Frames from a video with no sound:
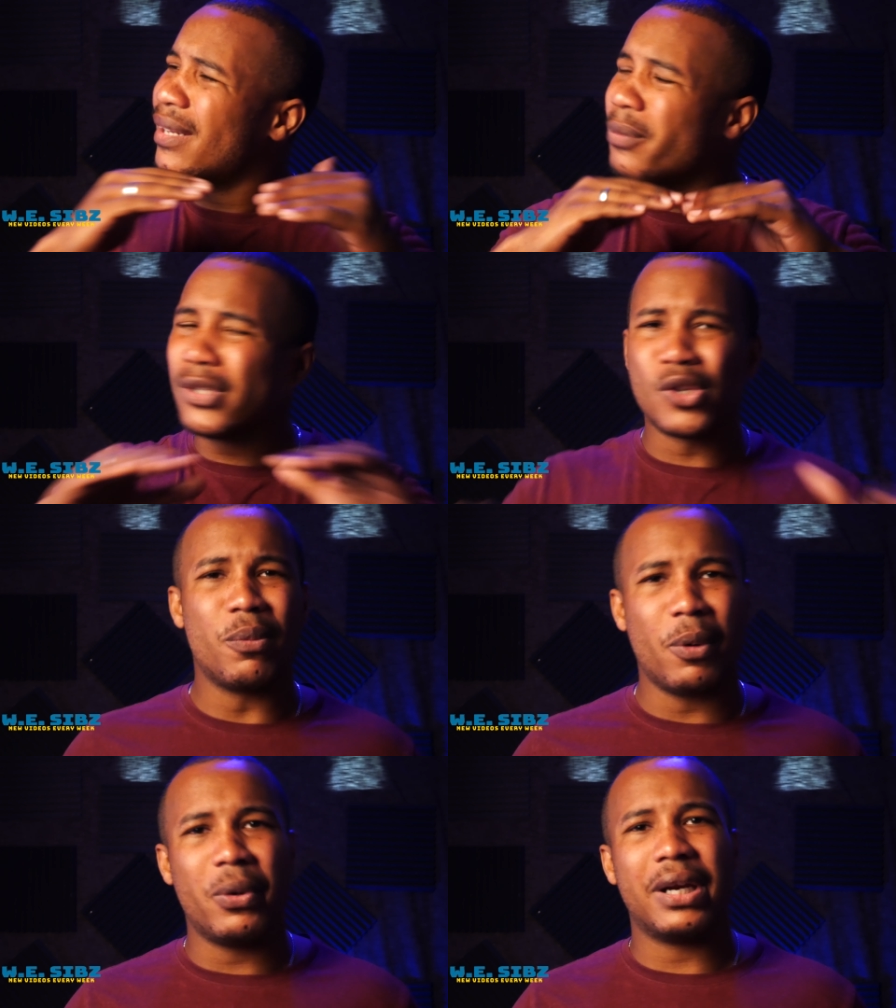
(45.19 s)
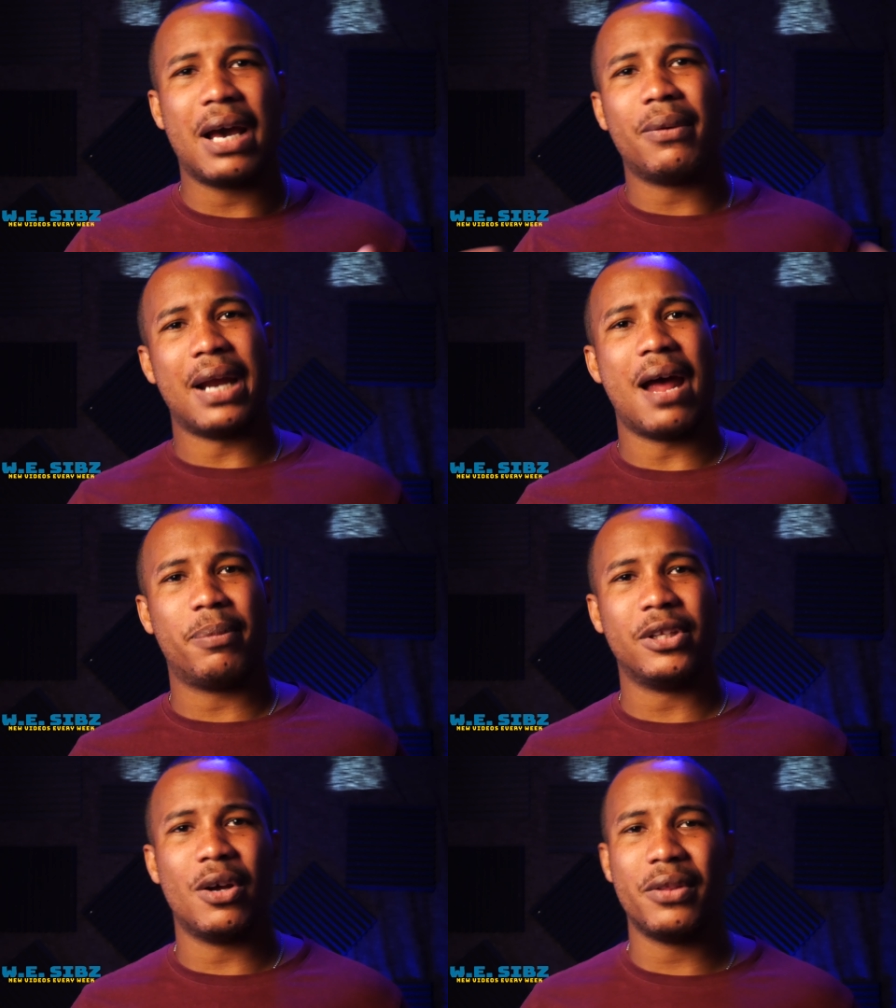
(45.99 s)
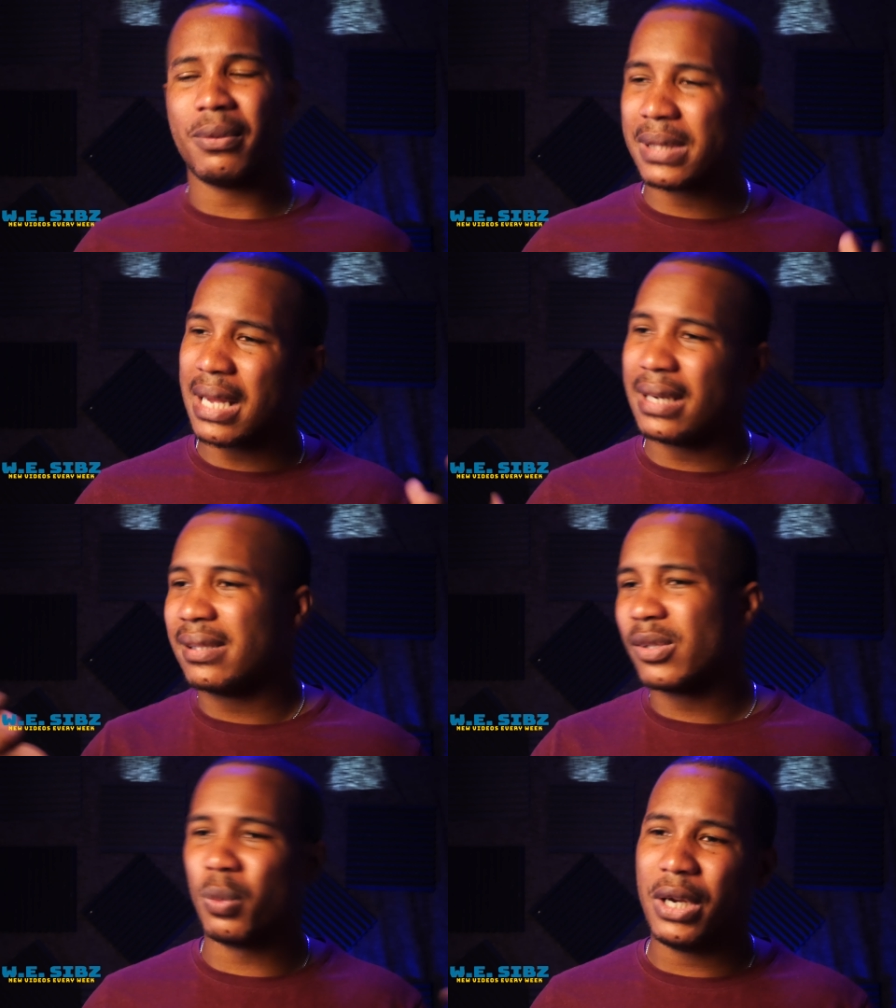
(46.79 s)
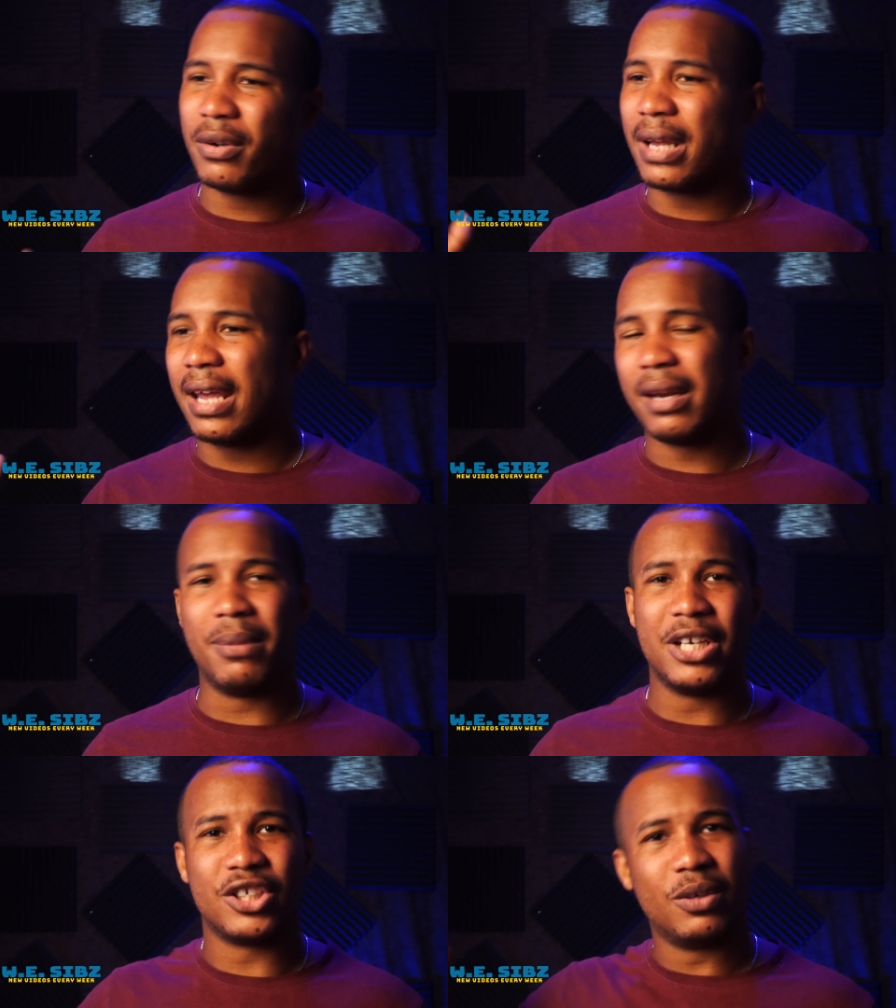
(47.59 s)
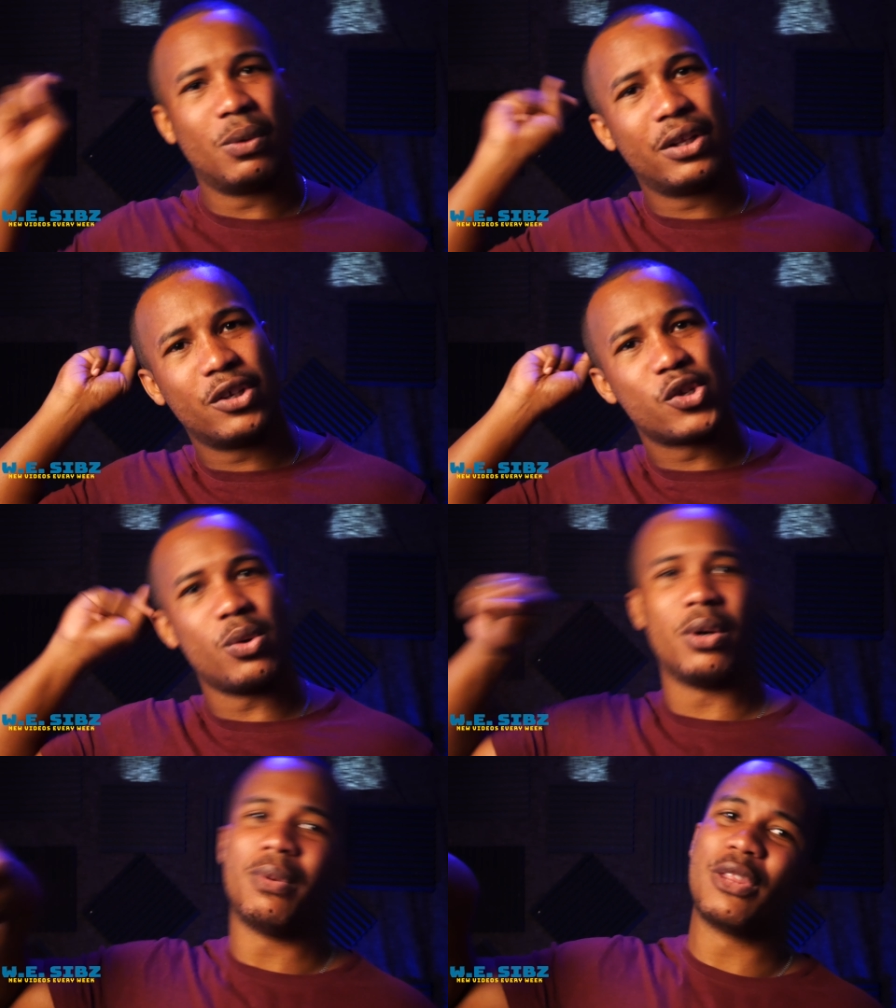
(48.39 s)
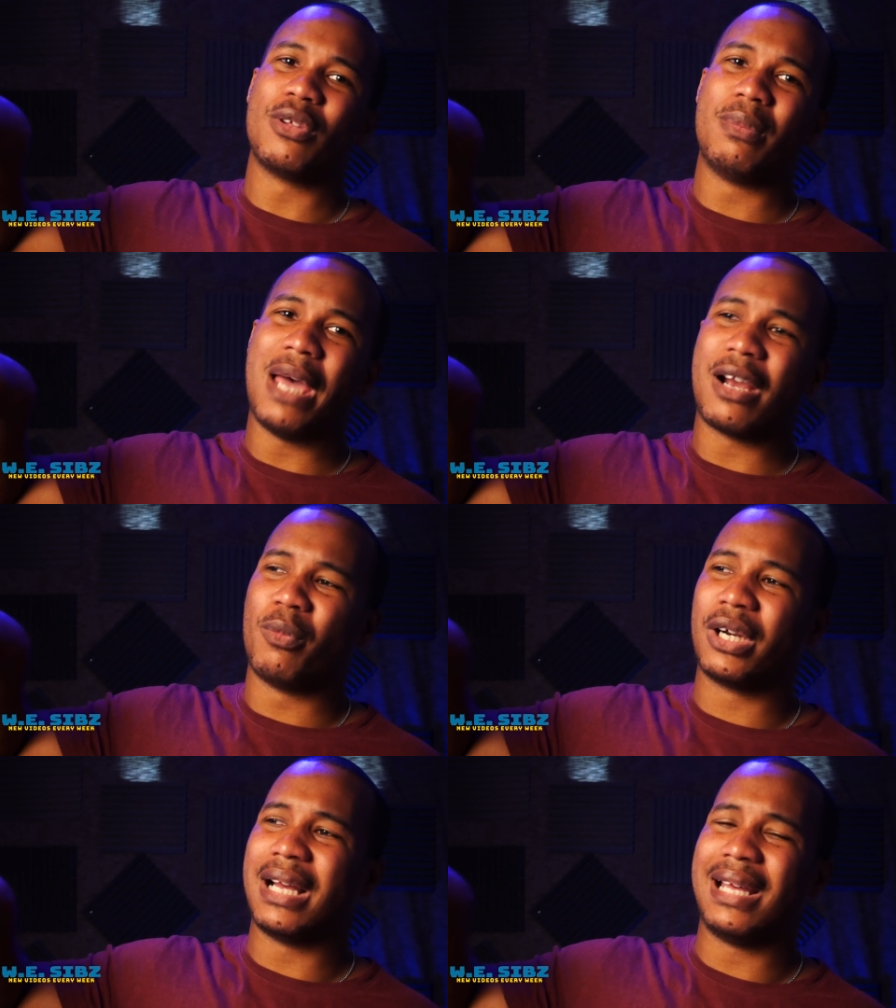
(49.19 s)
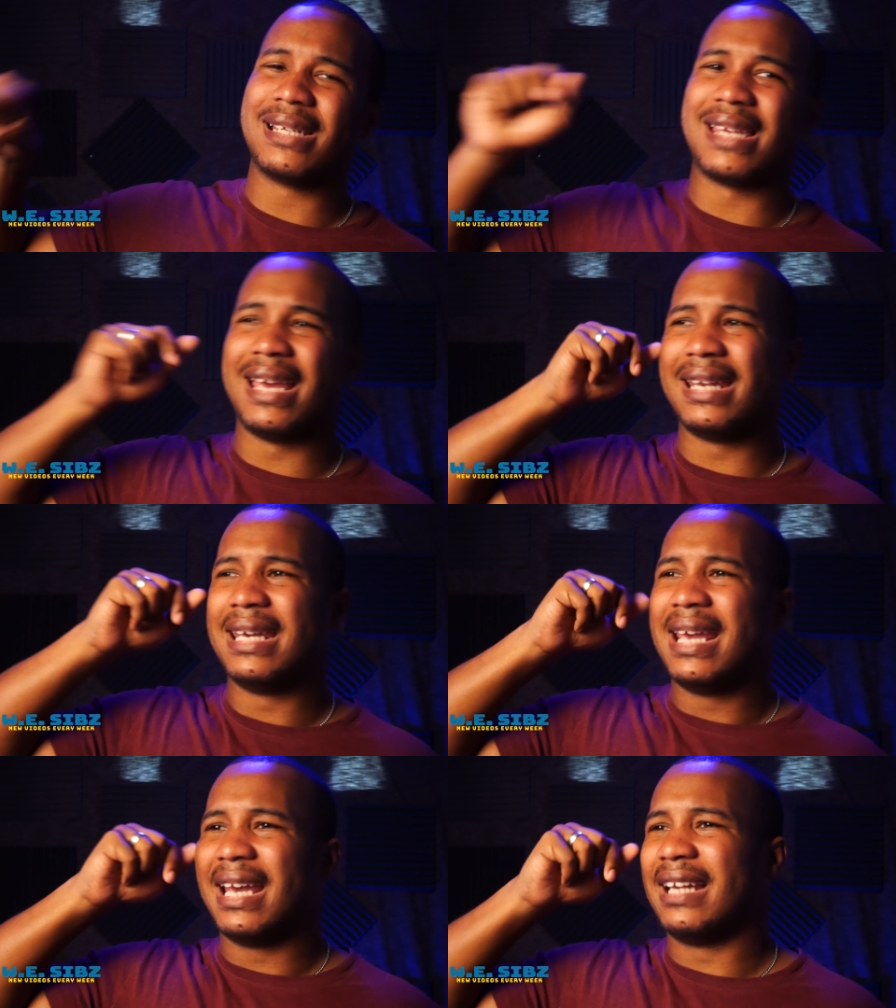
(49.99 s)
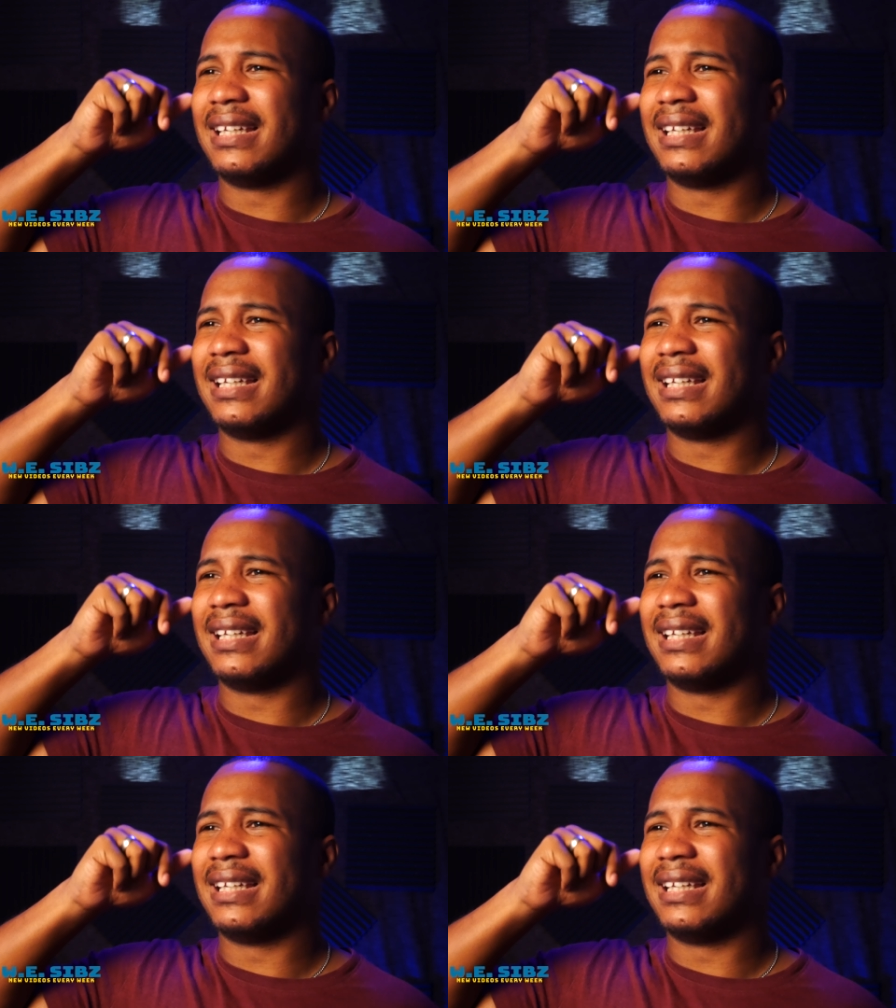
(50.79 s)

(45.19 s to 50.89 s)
It was super weird how it happened, though. There was kind of this weird animation where the sword went through the back of Morgana's head